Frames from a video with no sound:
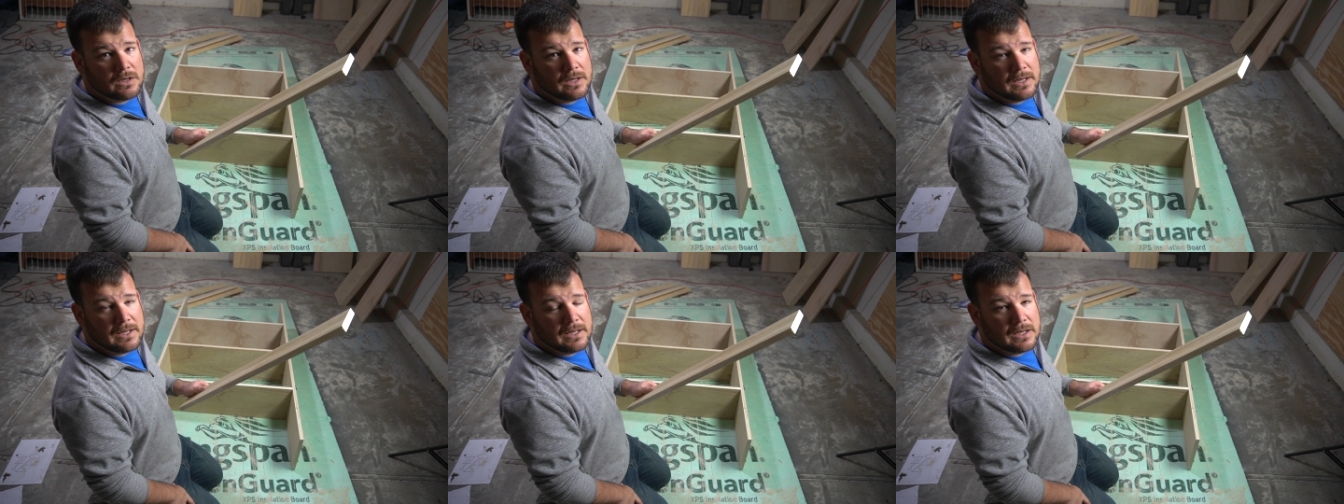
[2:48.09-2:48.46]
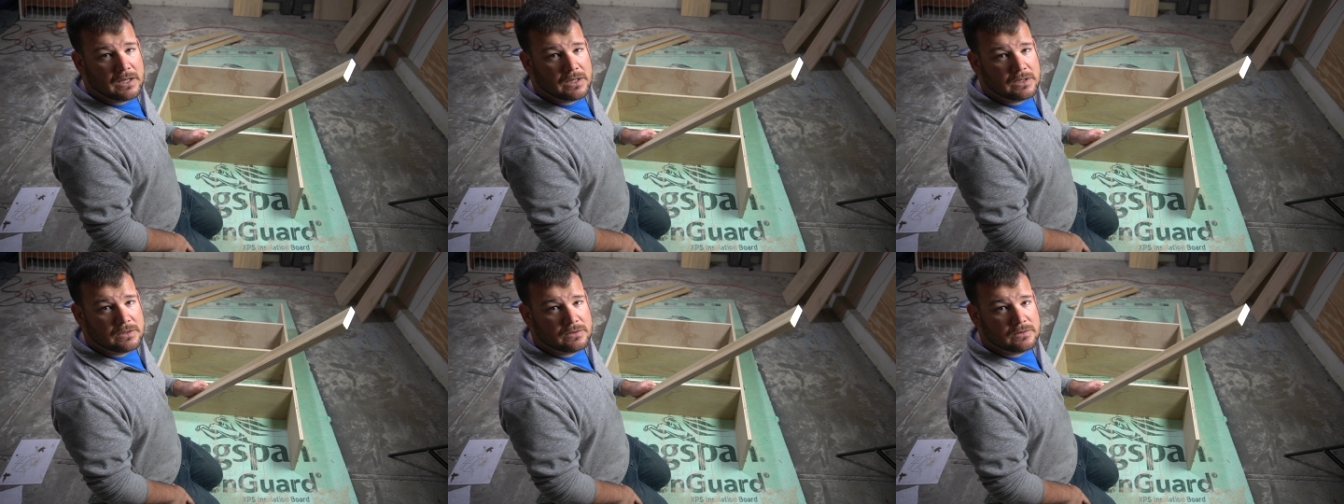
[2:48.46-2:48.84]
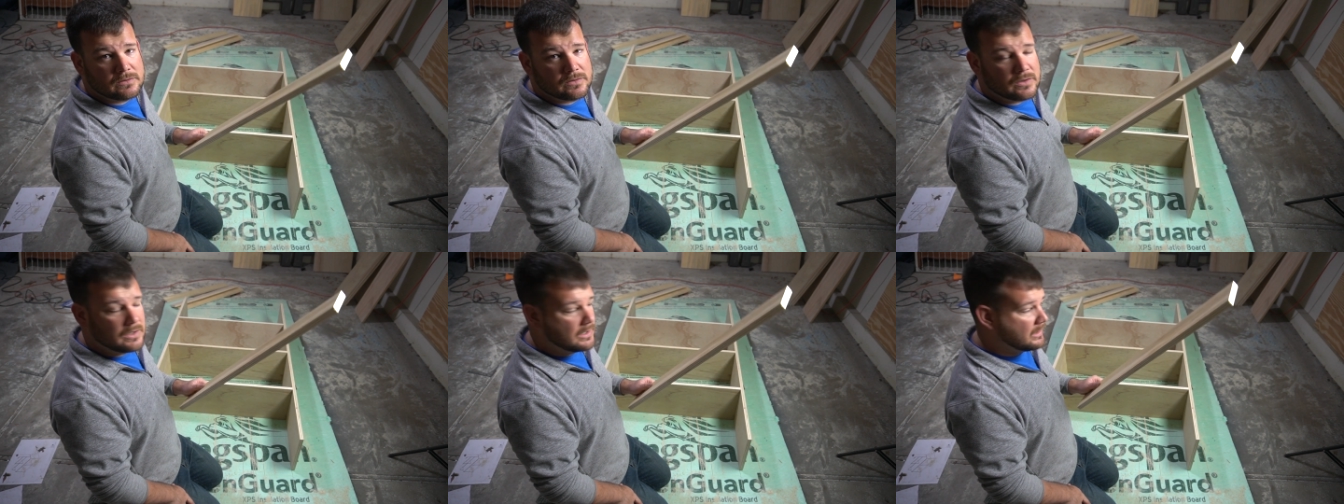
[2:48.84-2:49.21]

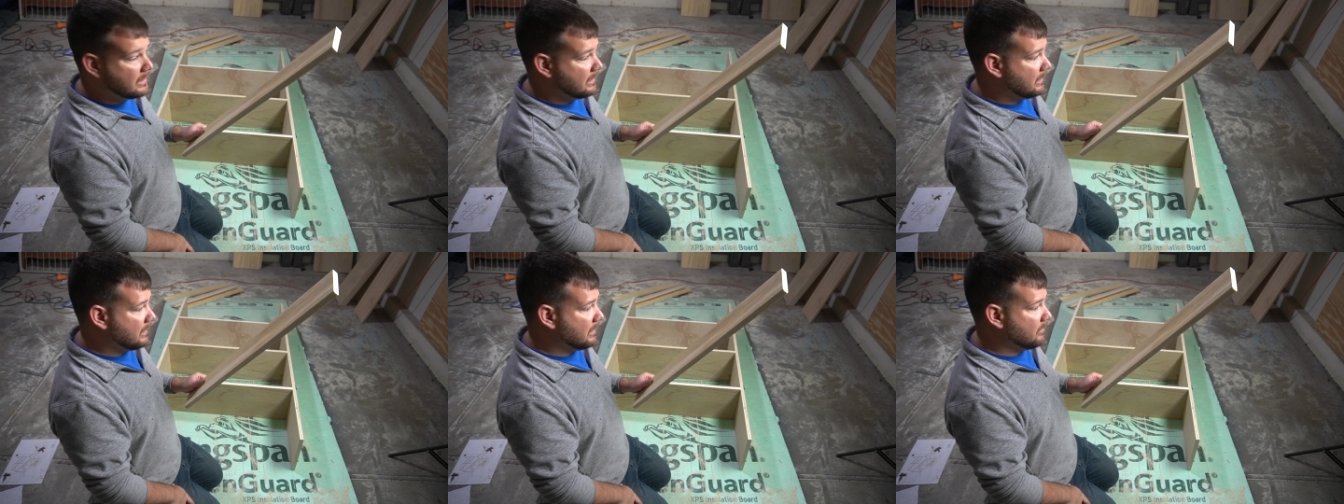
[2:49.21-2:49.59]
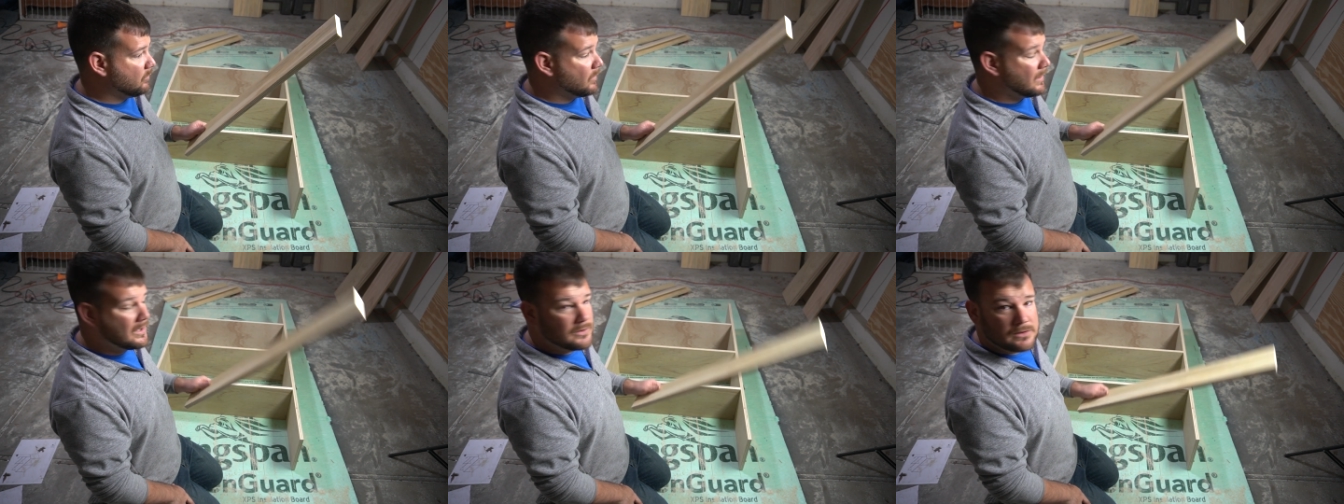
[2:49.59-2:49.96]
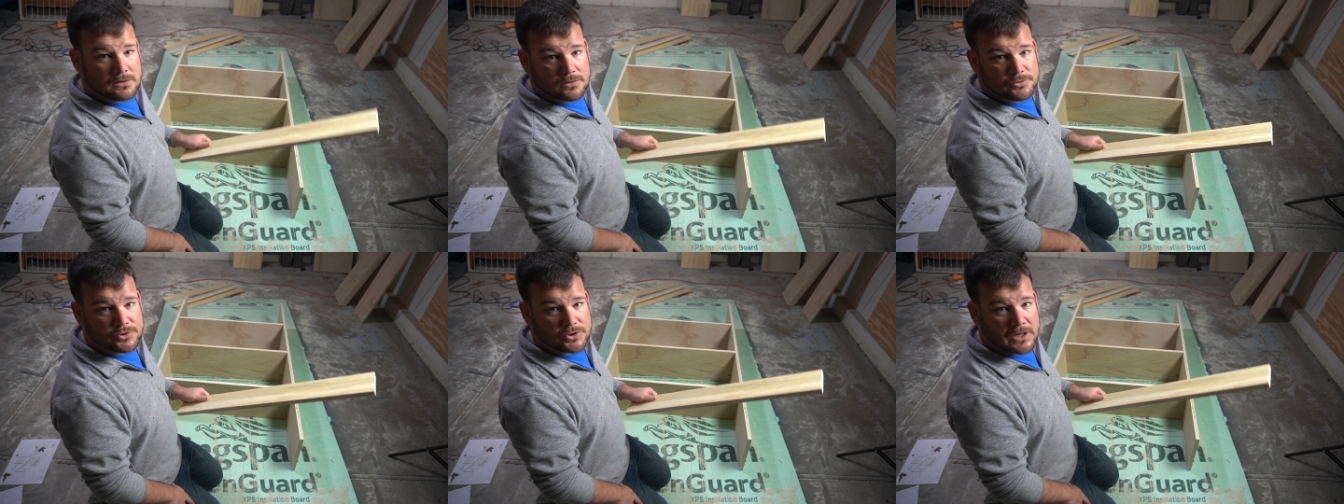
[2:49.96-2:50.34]
and Uh, while the
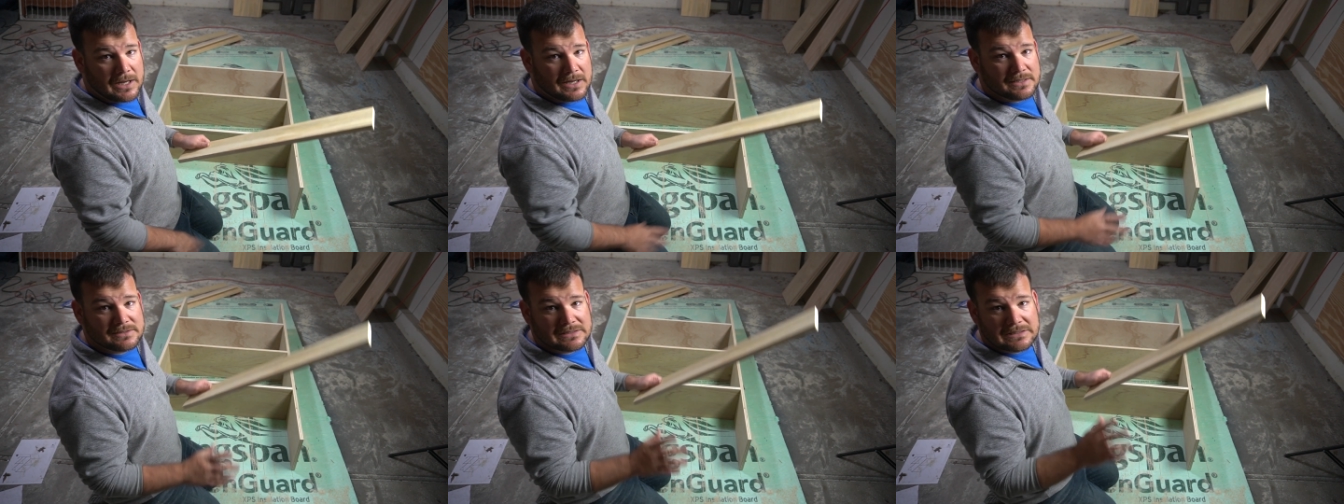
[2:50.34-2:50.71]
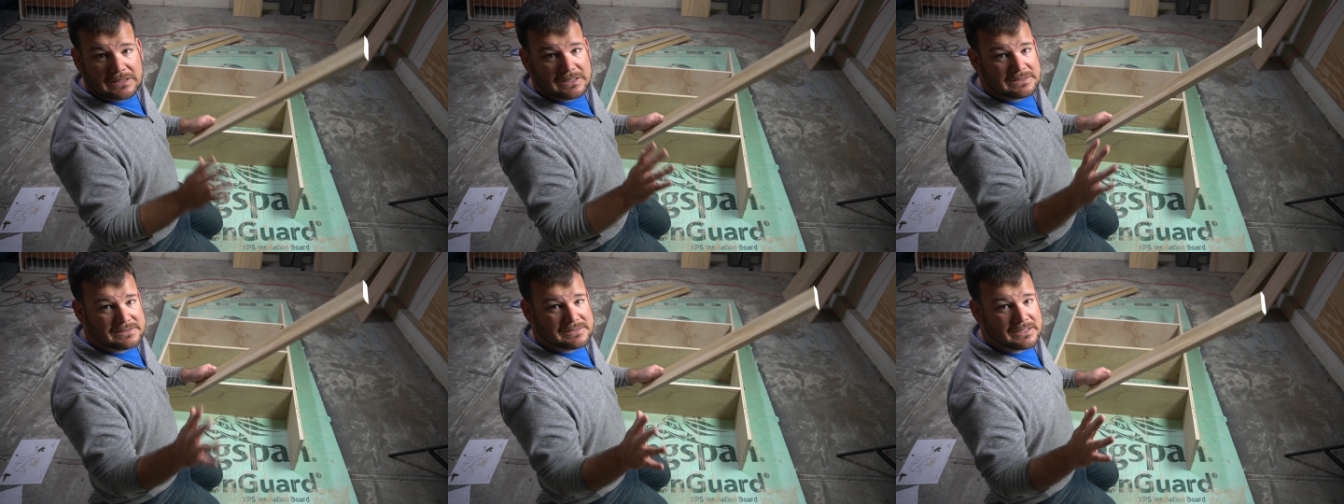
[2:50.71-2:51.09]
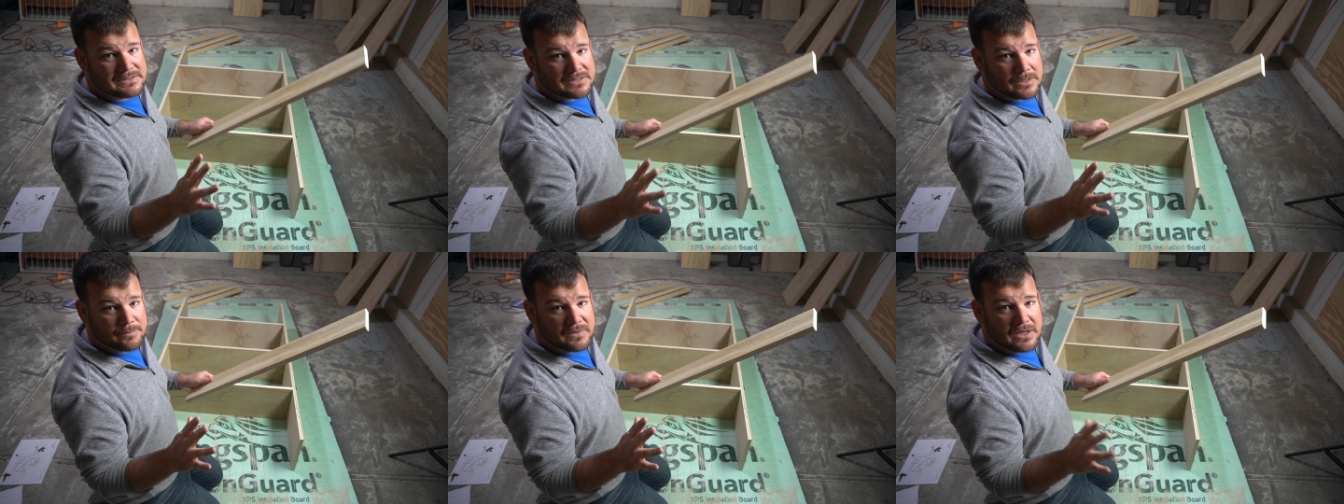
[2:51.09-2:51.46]
glue dries, and then it
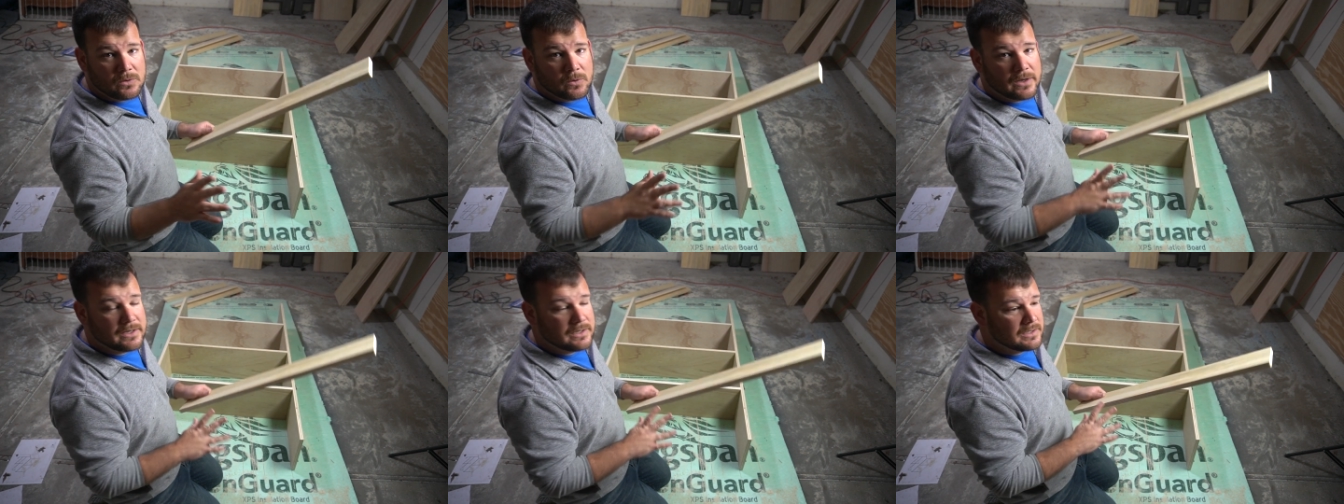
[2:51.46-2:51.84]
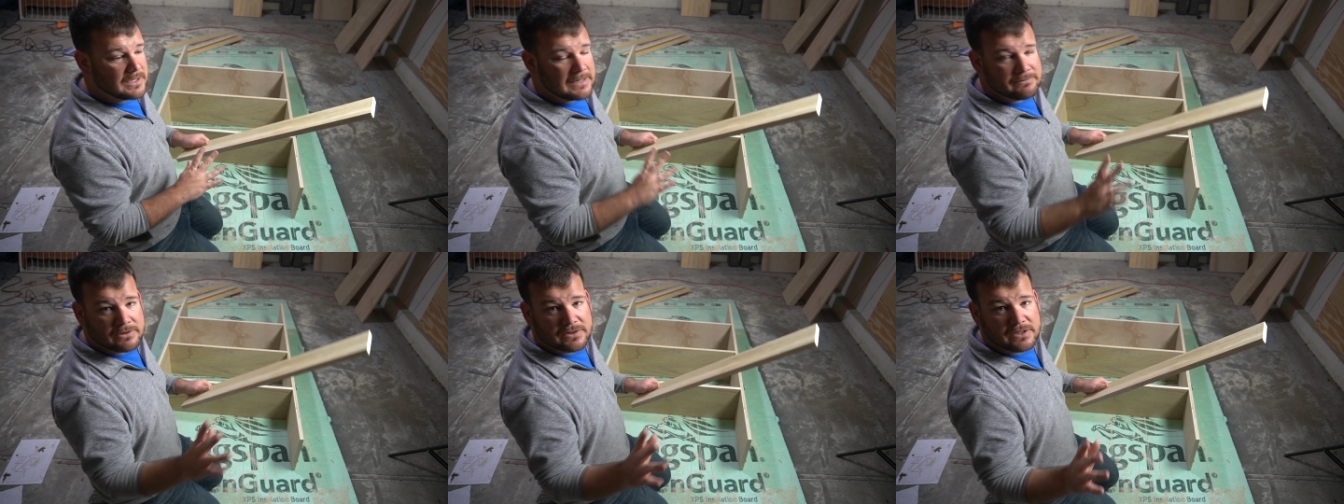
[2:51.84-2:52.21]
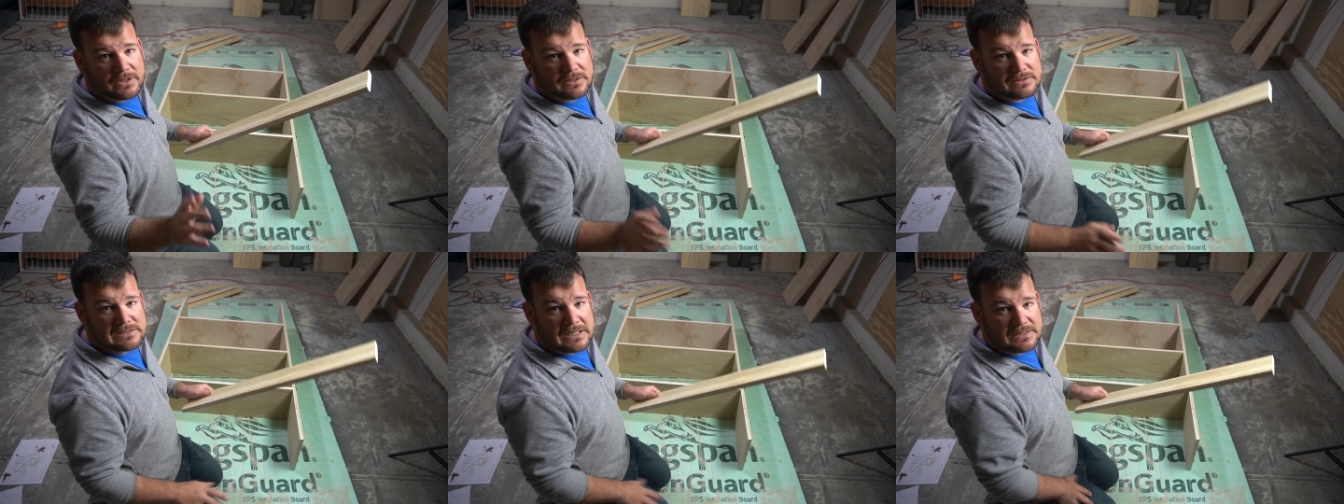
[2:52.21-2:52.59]
sets up that way and
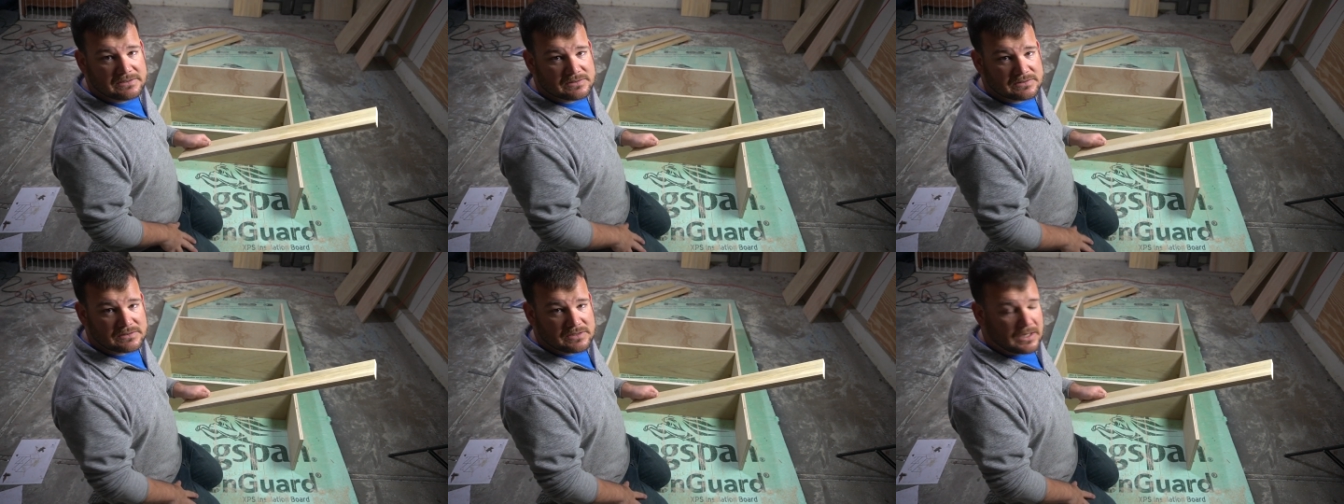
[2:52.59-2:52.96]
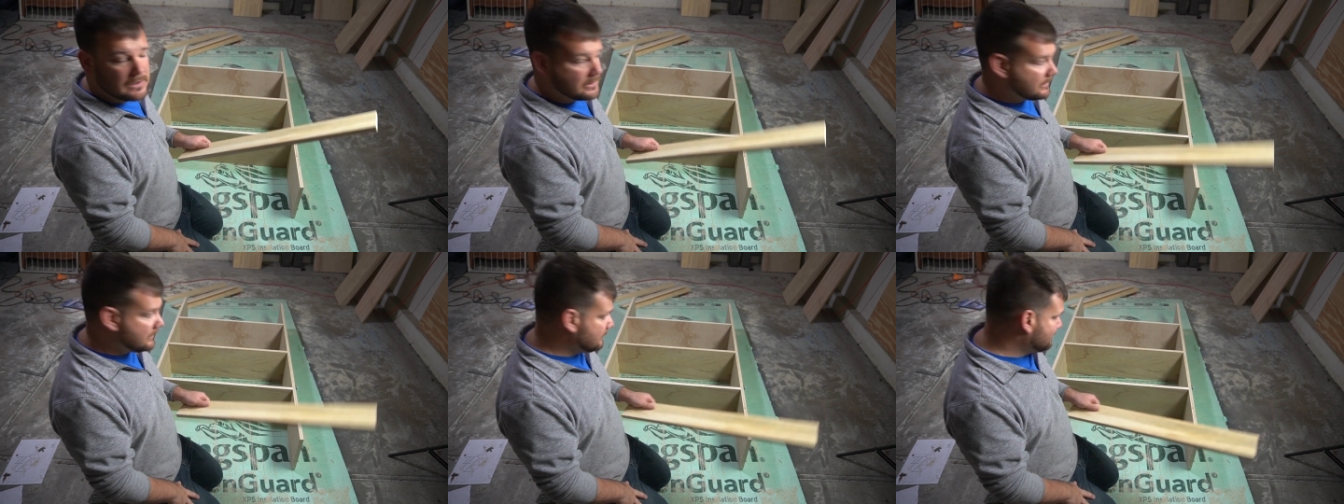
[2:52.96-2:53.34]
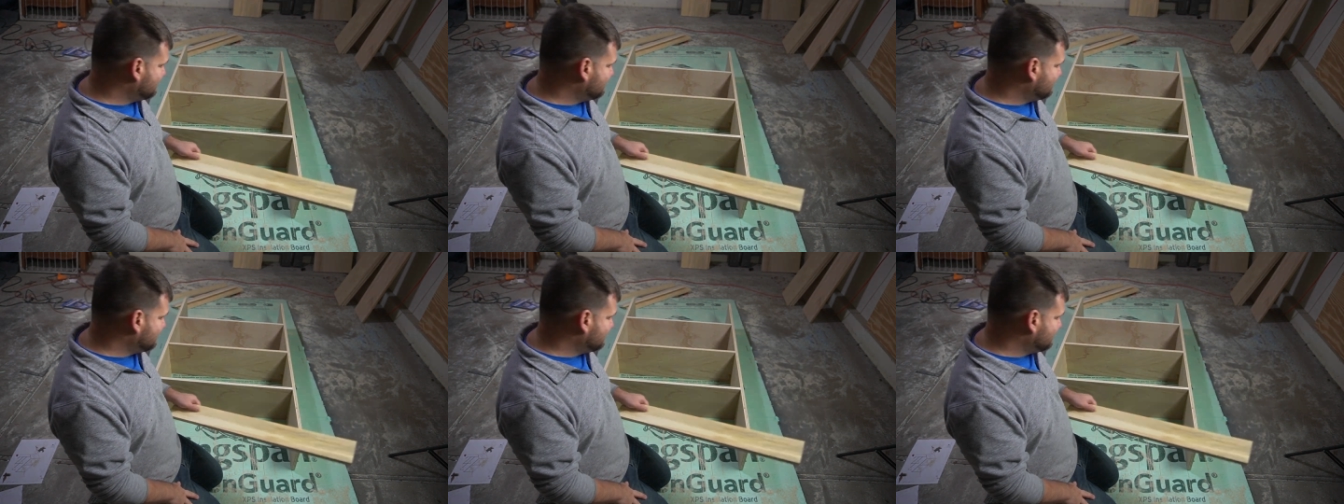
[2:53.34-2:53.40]
everything is nice and solid.